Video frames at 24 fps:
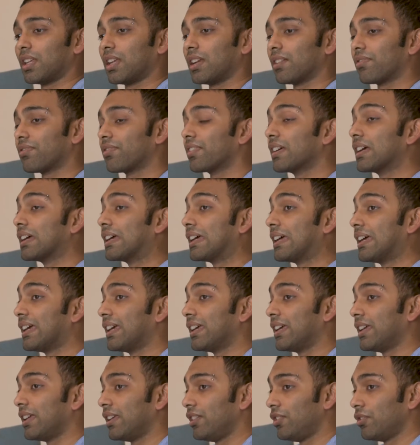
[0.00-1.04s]
that if
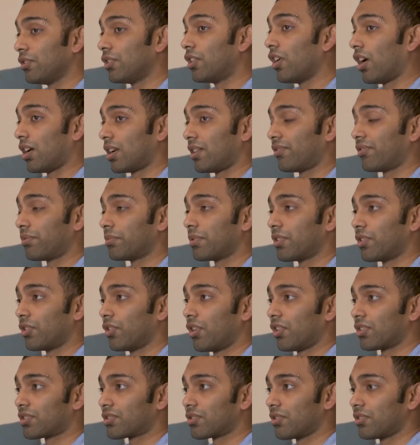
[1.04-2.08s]
you got it from the
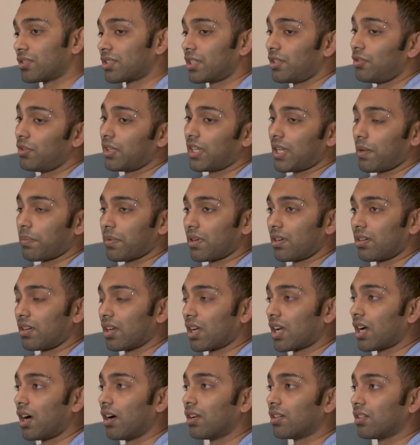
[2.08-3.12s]
raw source and you kept it on
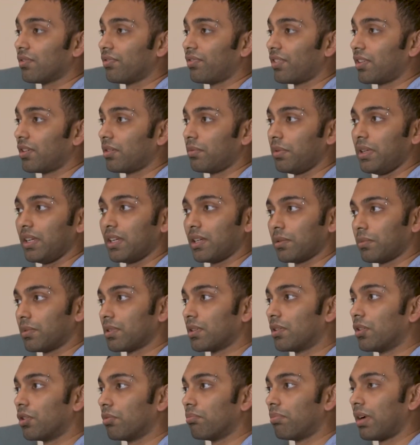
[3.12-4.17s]
a counter for a week, it
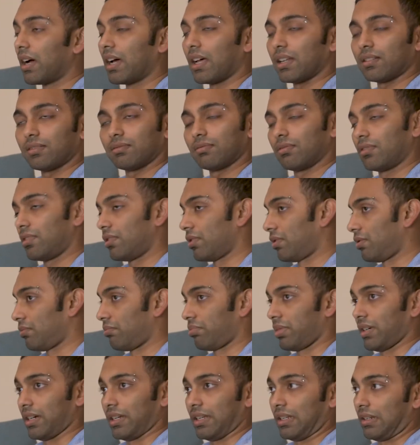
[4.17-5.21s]
would go bad.
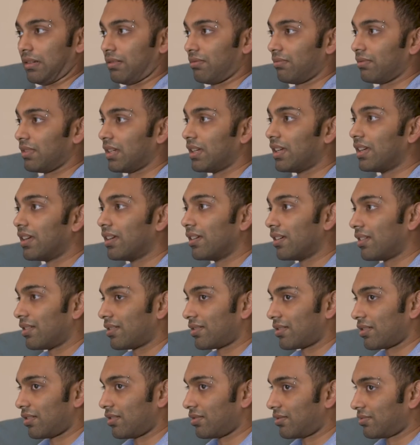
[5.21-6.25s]
Don't buy it.
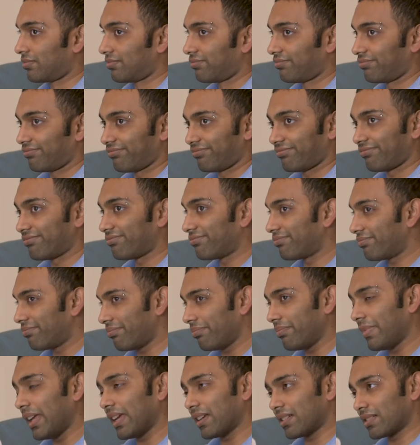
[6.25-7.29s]
So
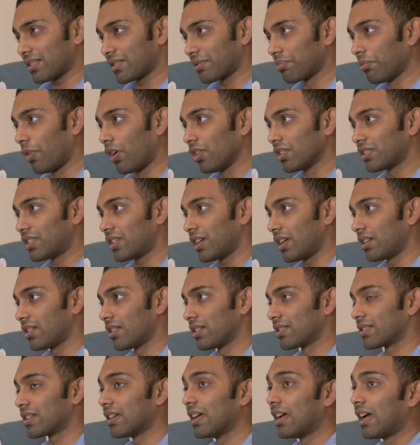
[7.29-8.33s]
make small
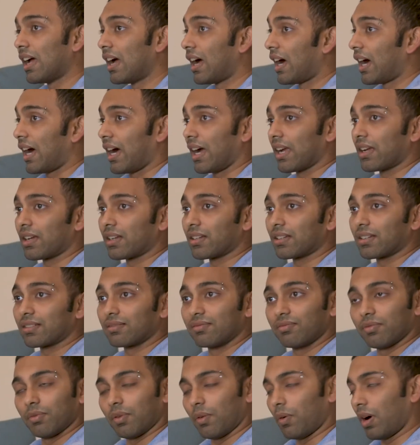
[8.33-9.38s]
changes. I
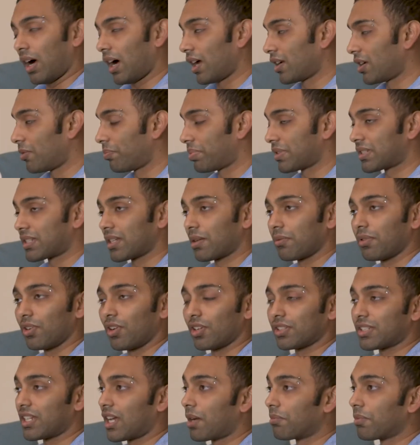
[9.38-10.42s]
100% will
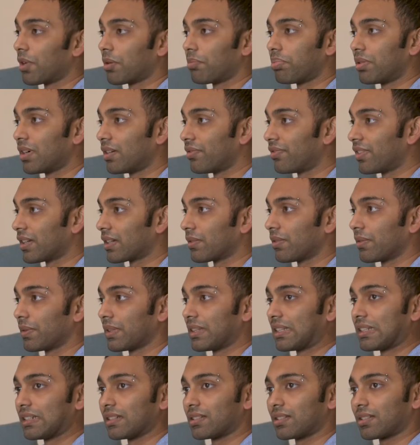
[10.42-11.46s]
not say I'm not perfect
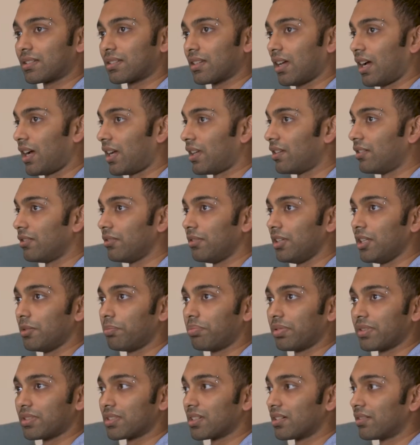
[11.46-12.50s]
with this. I do
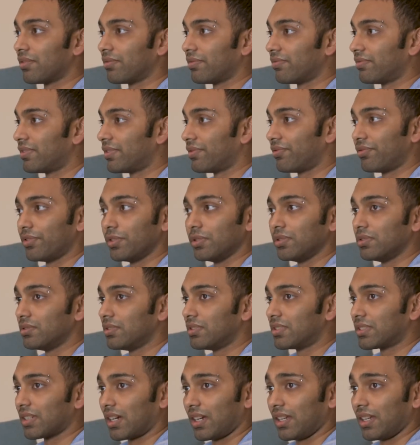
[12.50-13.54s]
eat preserved foods,